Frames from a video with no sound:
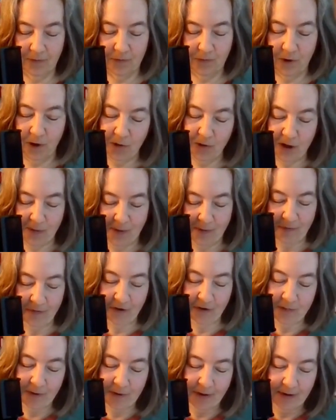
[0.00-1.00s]
what will come up
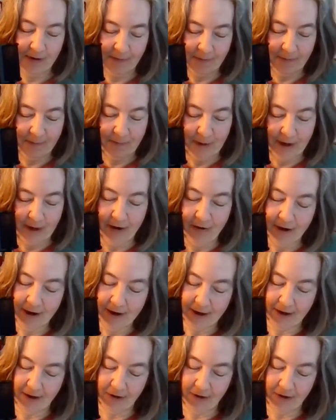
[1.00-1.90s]
for you, but Eric